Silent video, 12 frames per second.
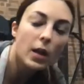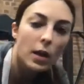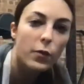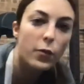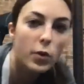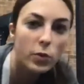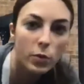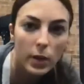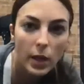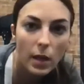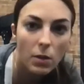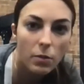If you're
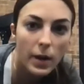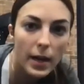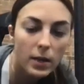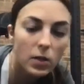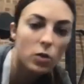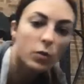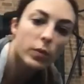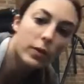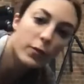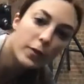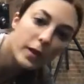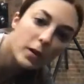doing it right, you will
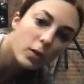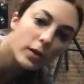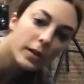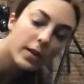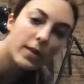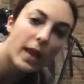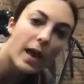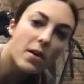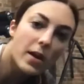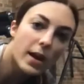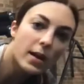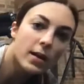feel all this
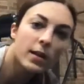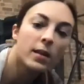area